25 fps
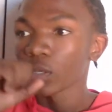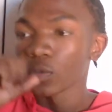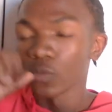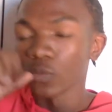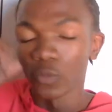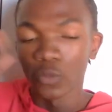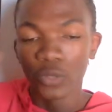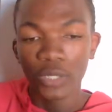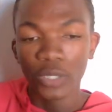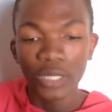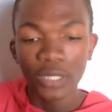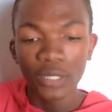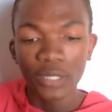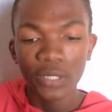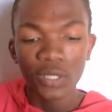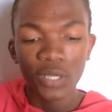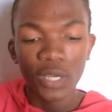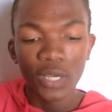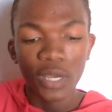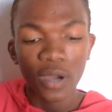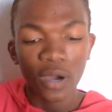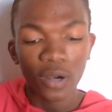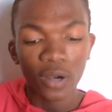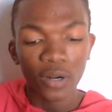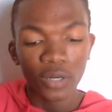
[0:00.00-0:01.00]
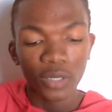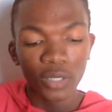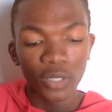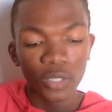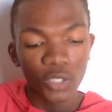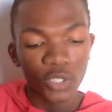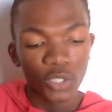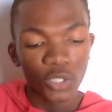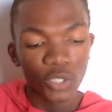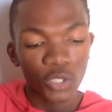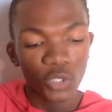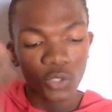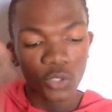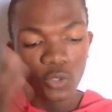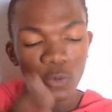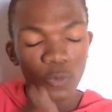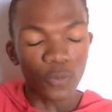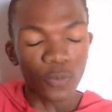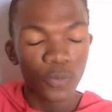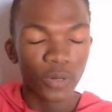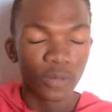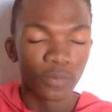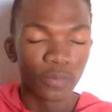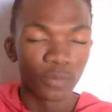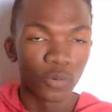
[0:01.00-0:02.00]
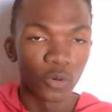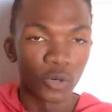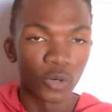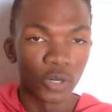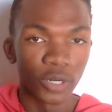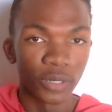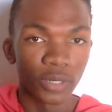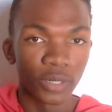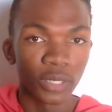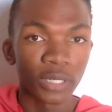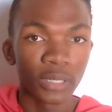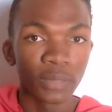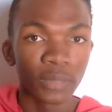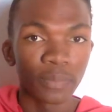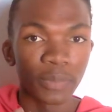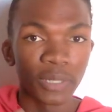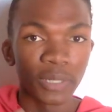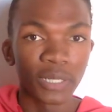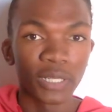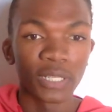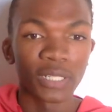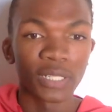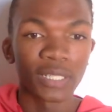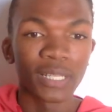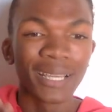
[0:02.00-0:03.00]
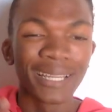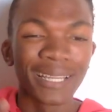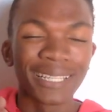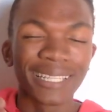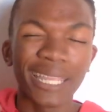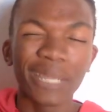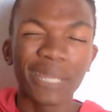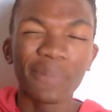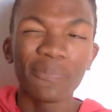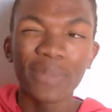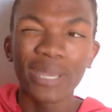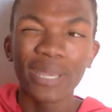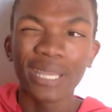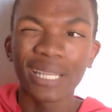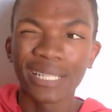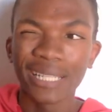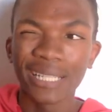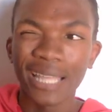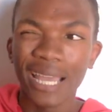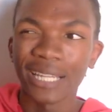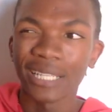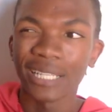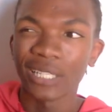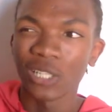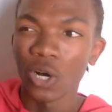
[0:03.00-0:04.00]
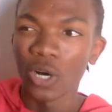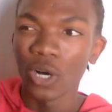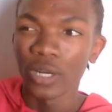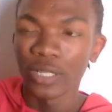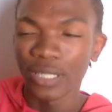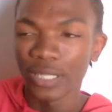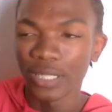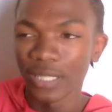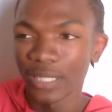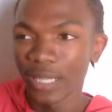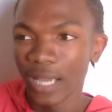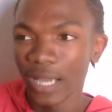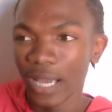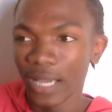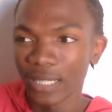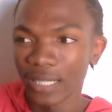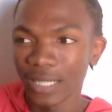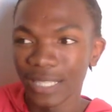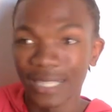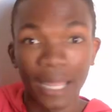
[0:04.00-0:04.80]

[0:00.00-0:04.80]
Routines are super important because they make that daunting task,